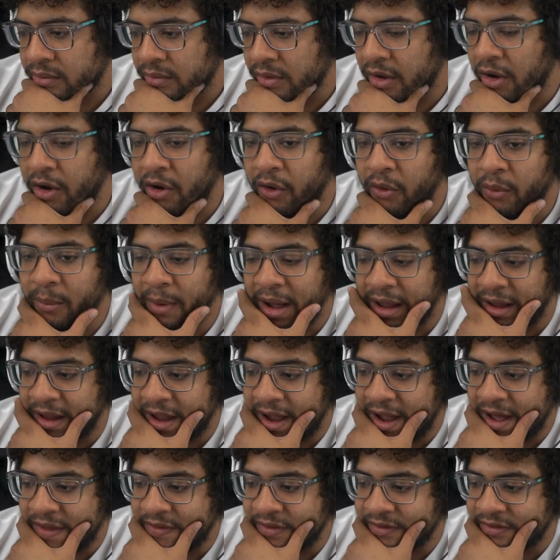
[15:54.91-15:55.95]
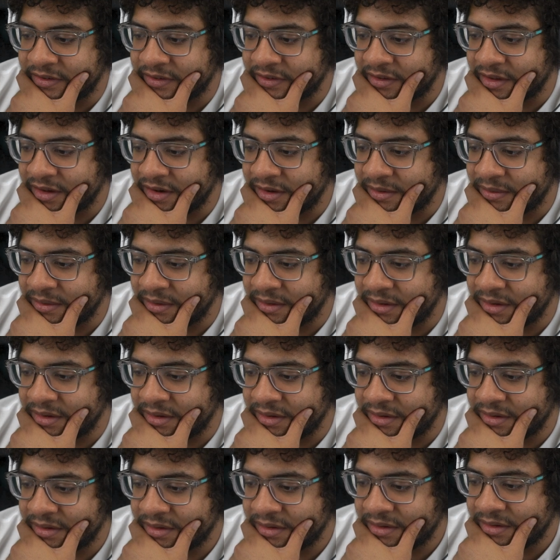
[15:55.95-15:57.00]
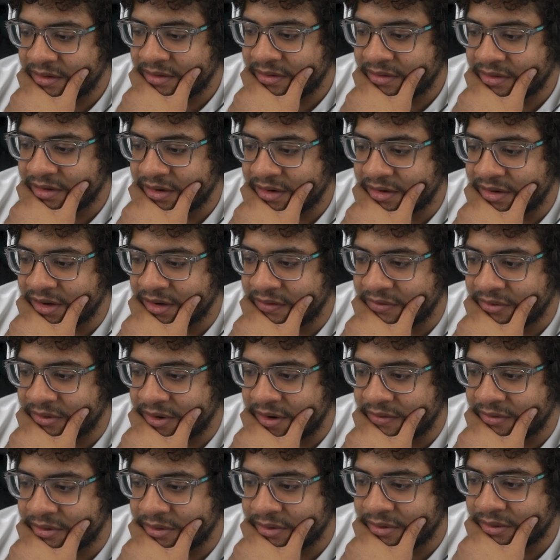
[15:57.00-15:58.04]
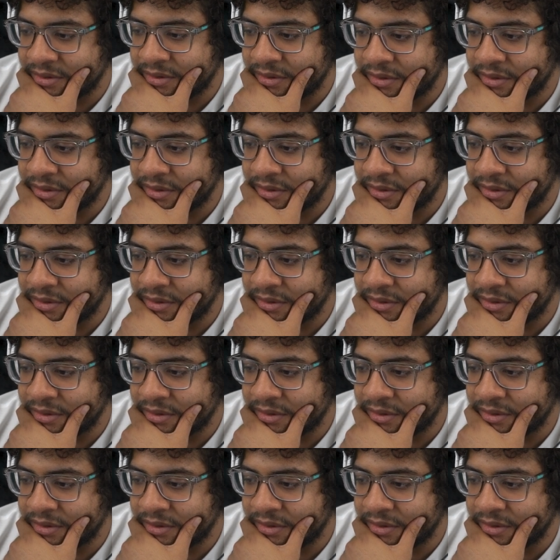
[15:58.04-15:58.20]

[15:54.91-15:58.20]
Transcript: Oh my god, this is gonna take forever.